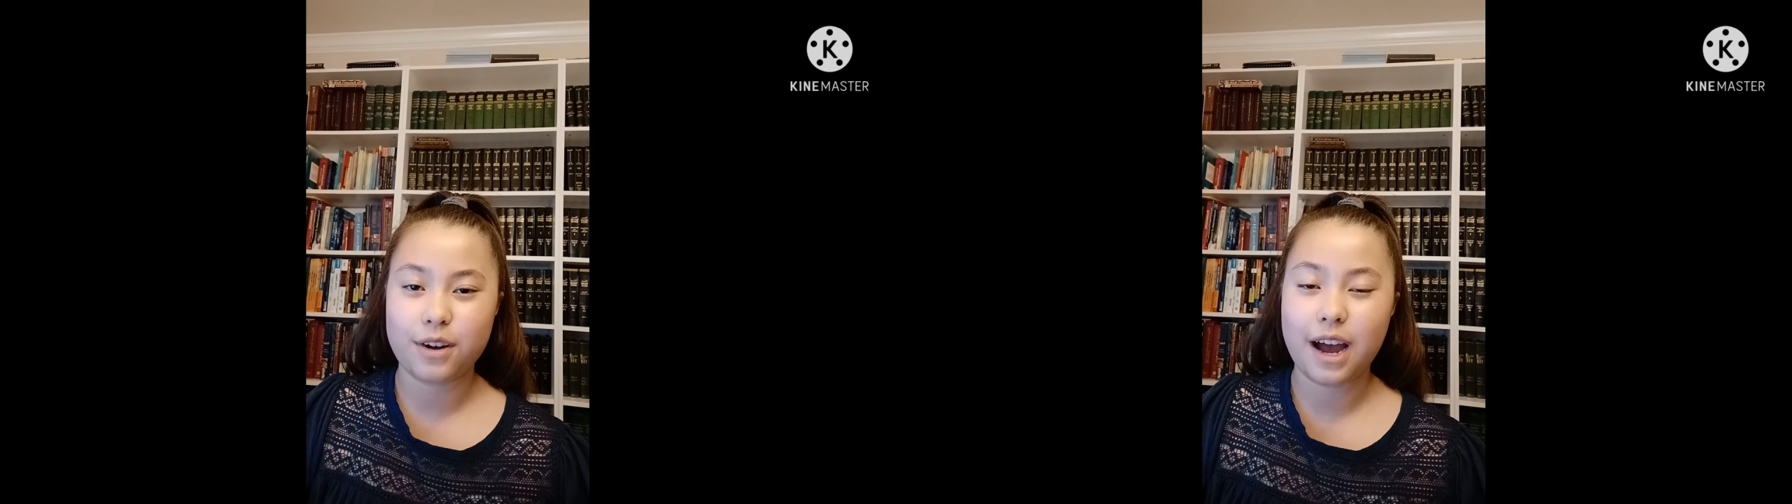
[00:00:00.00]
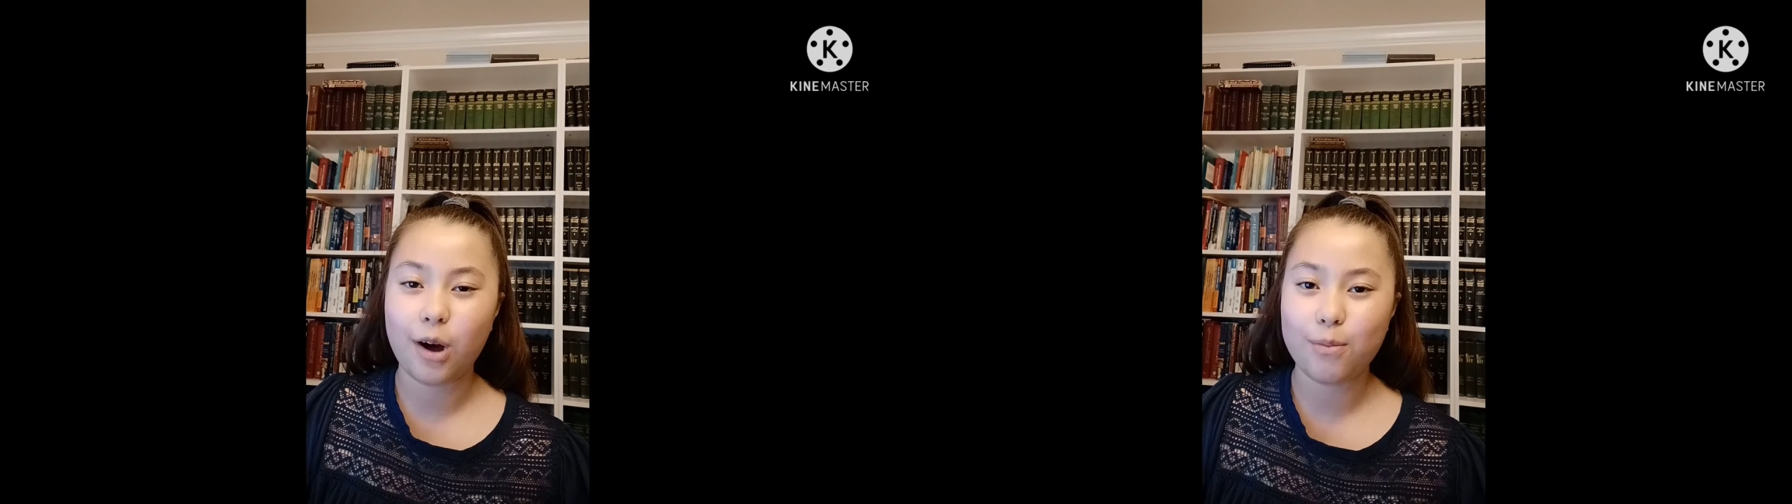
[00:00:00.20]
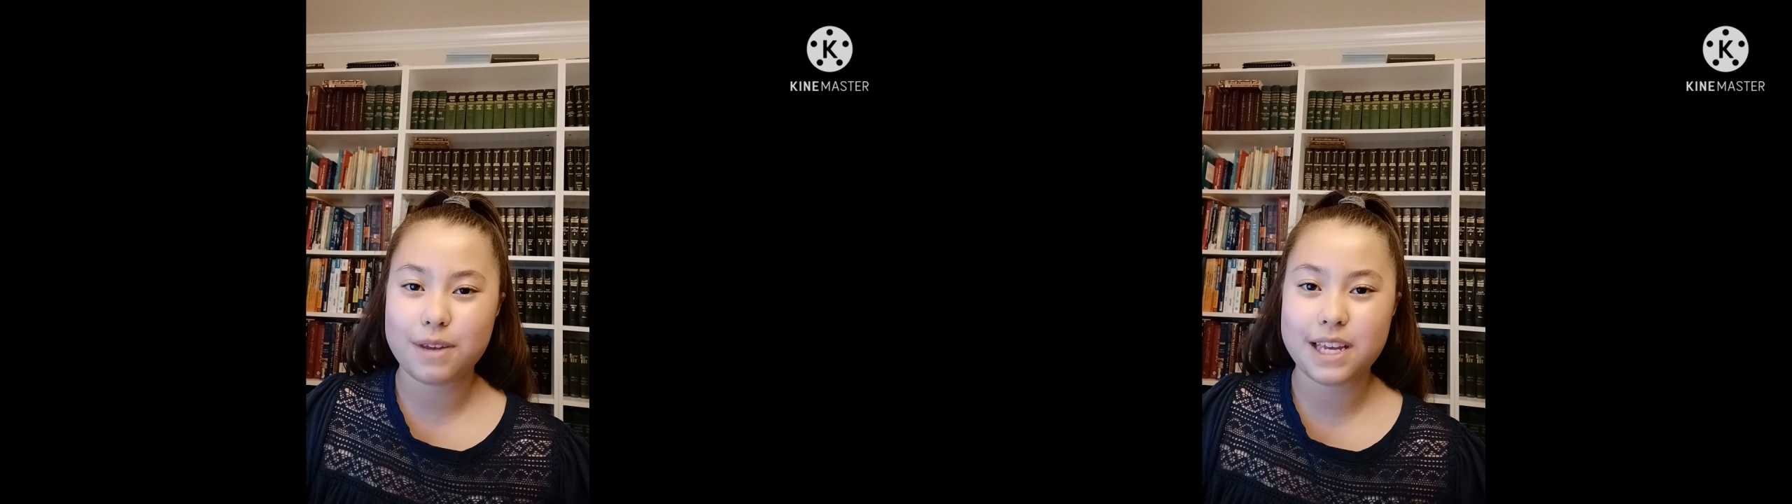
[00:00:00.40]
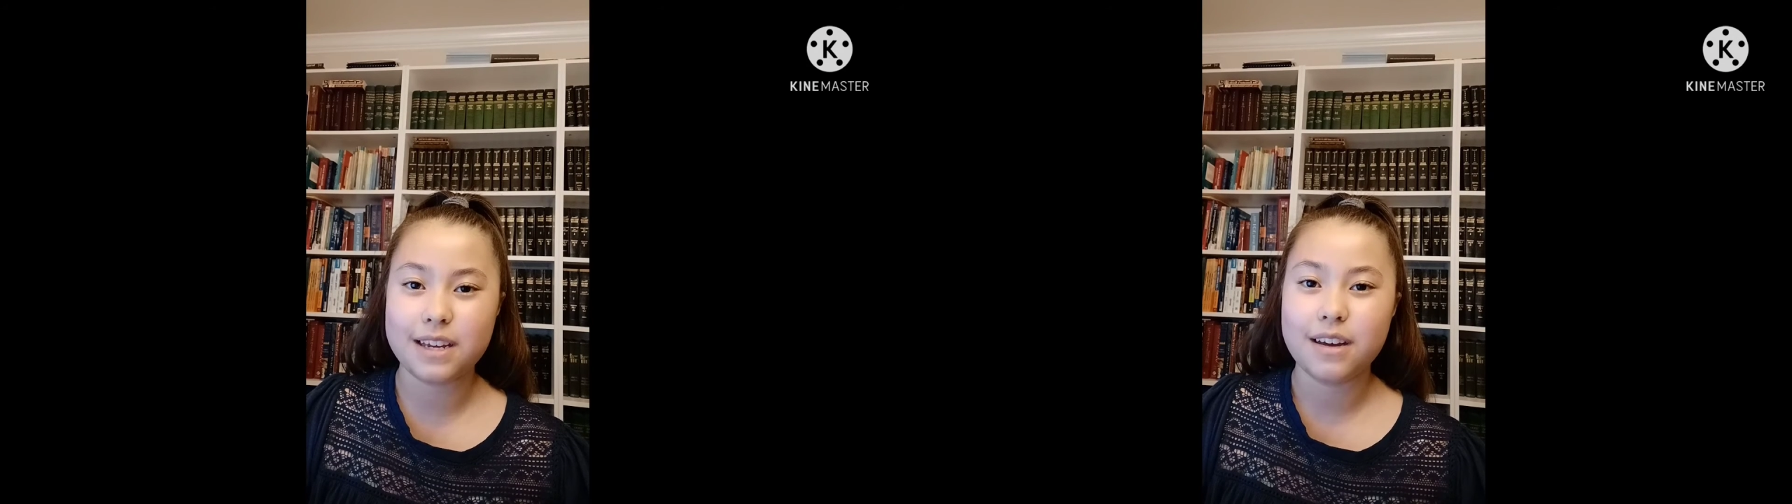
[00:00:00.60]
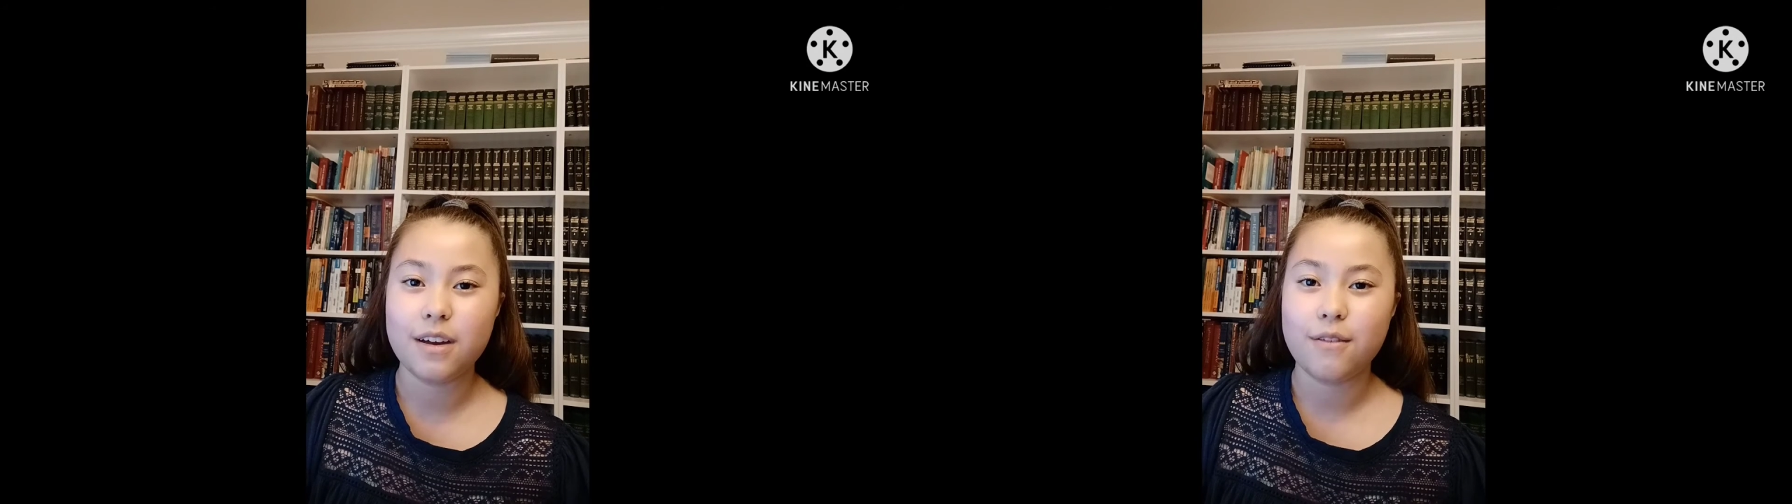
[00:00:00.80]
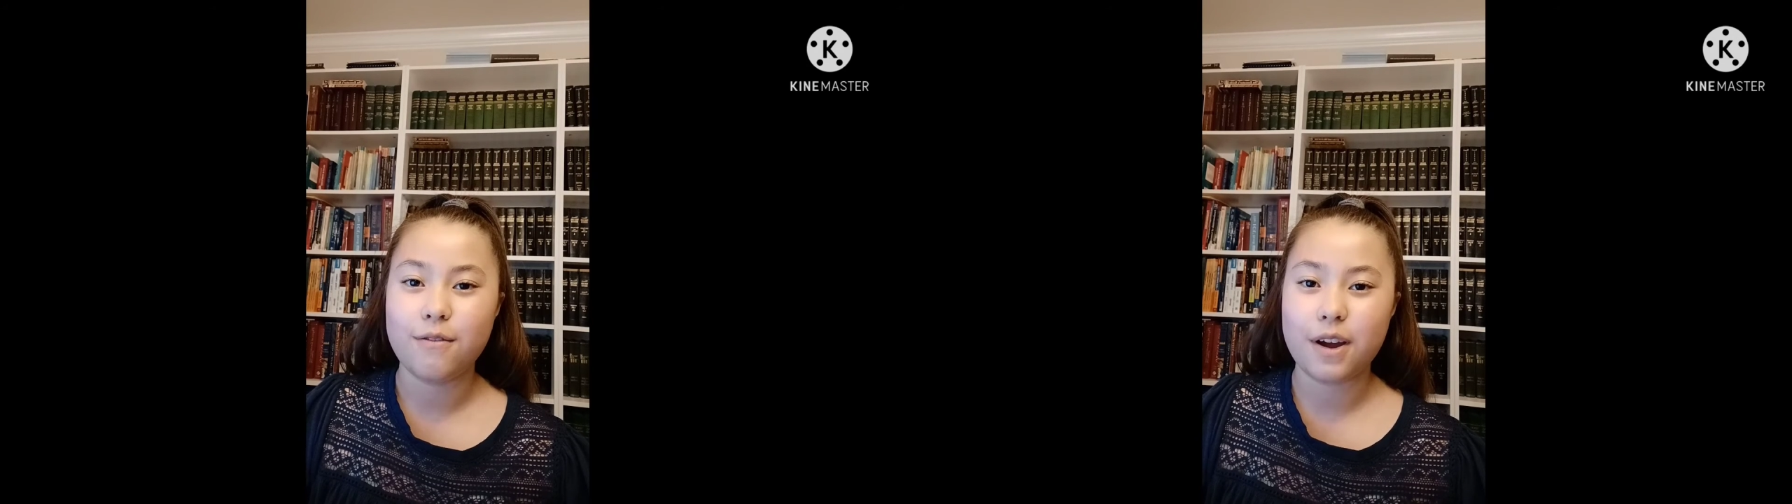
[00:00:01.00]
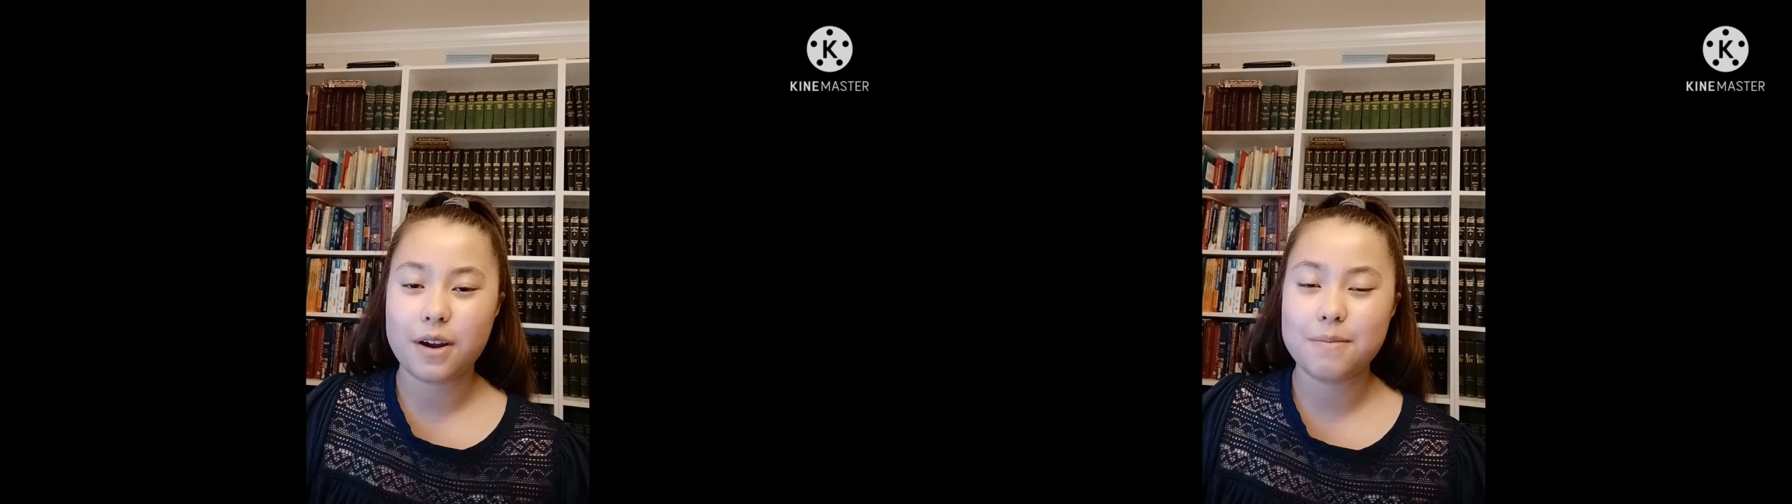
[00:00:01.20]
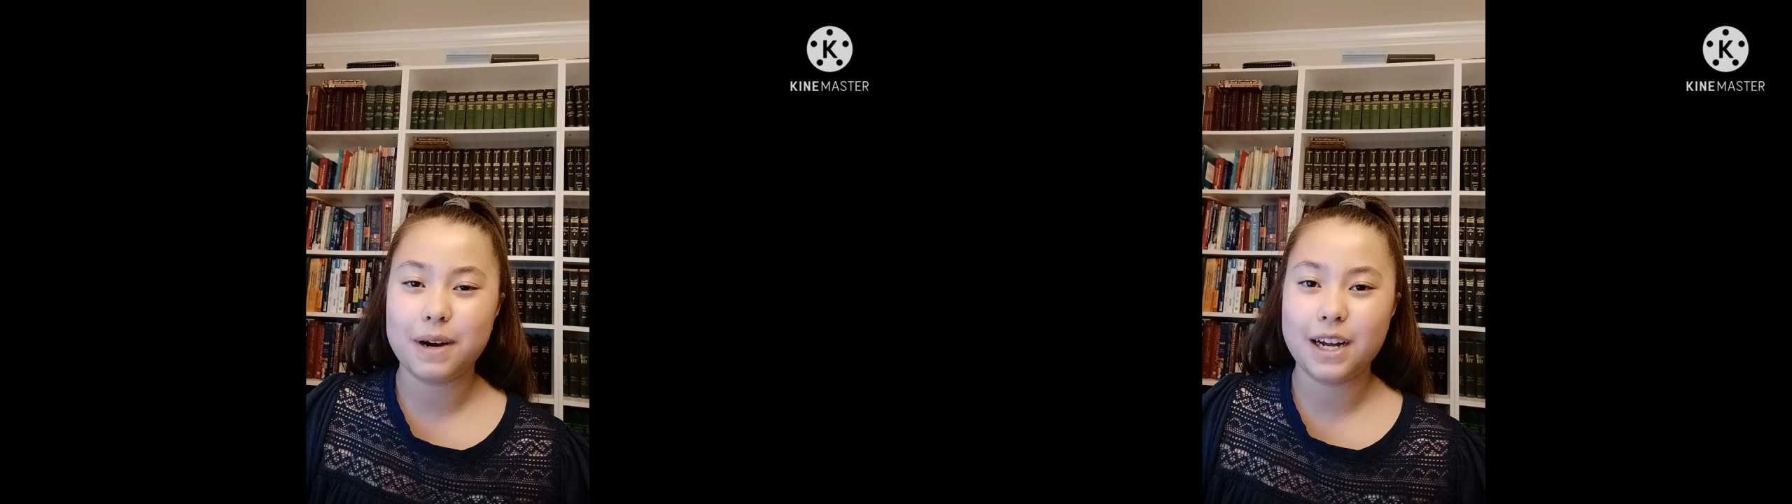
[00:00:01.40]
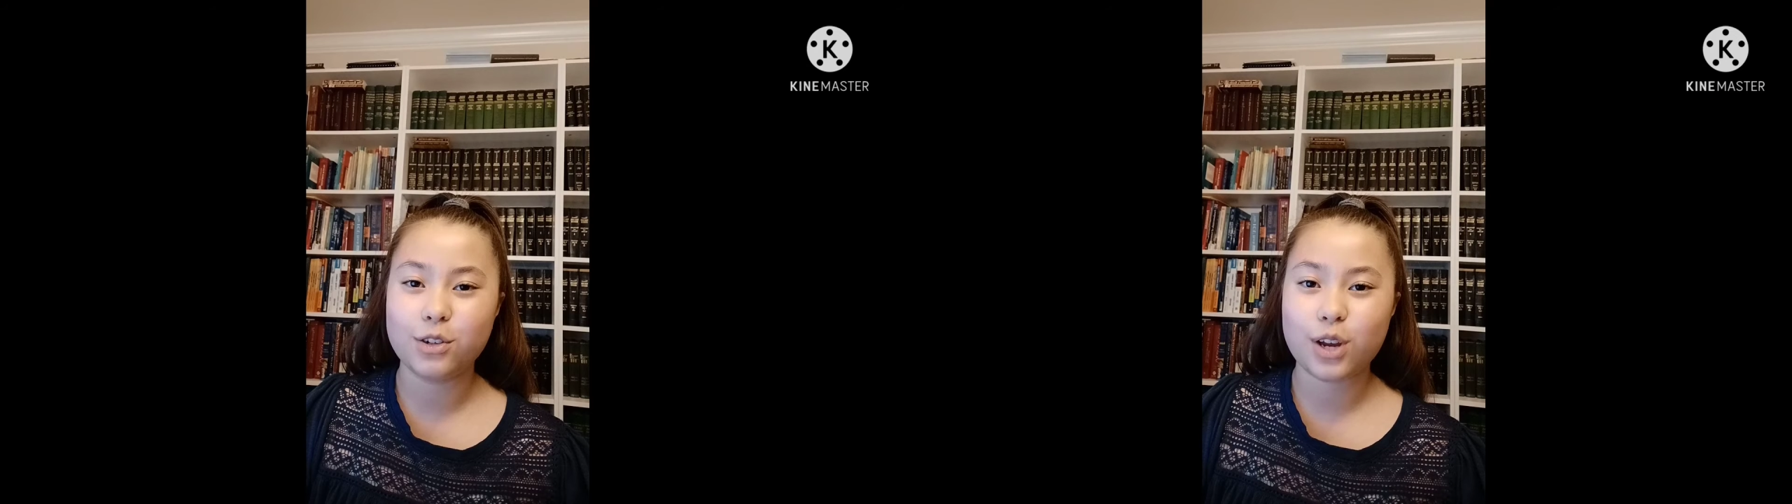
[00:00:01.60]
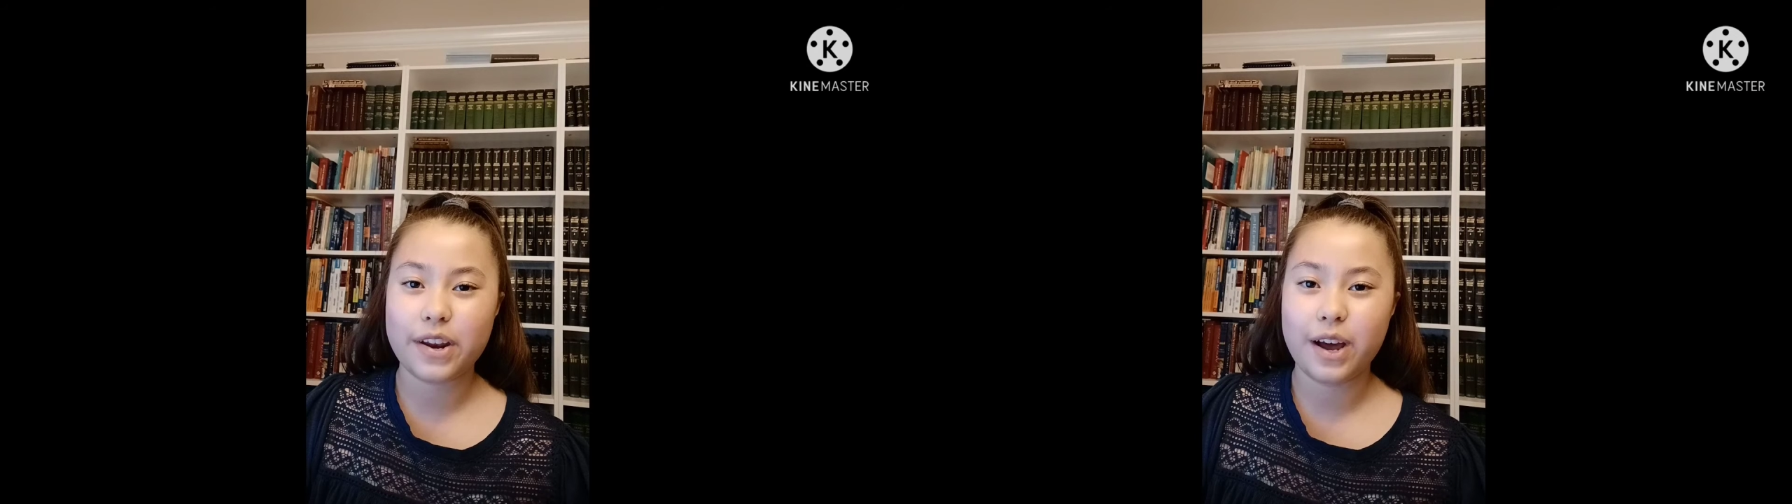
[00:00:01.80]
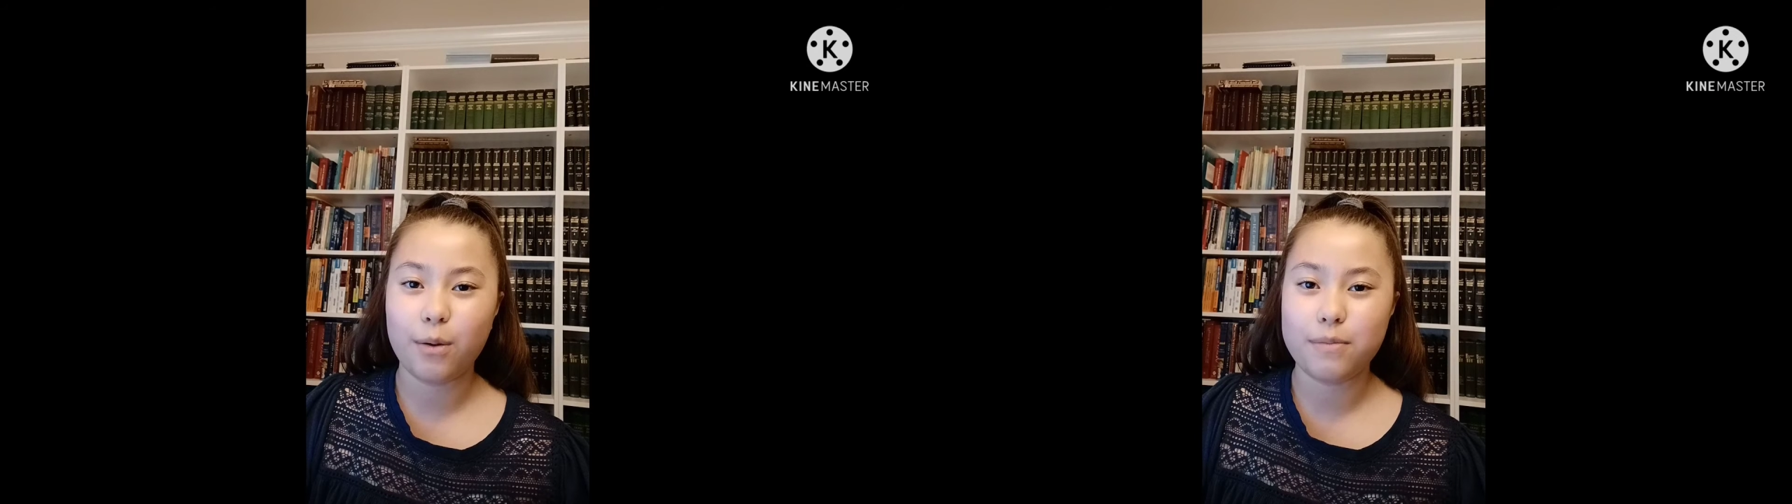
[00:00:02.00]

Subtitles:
helped me very much and